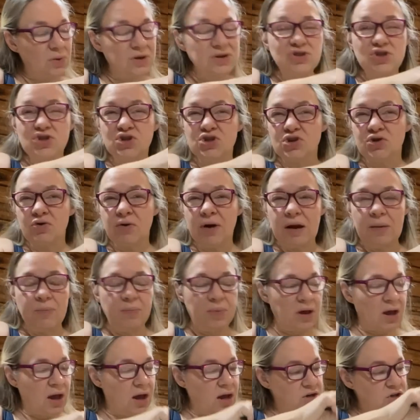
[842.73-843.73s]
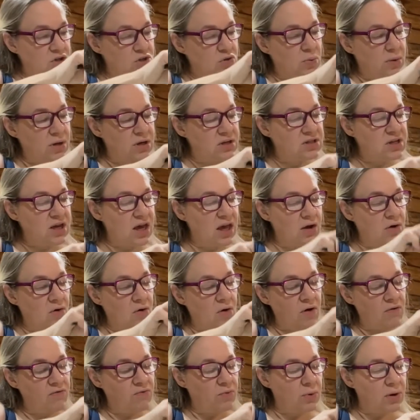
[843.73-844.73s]
to scrape it. I just want to take
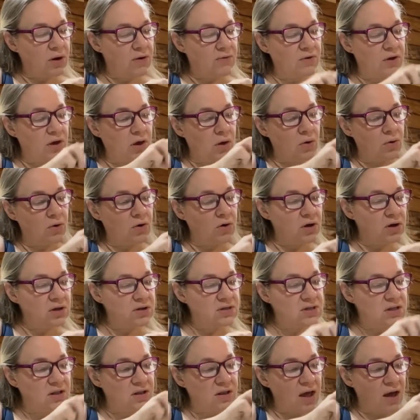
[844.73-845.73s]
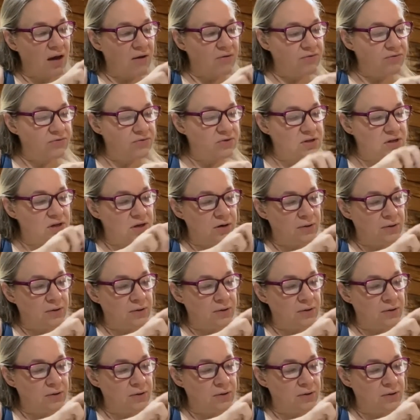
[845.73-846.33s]
off whatever yogurt is left.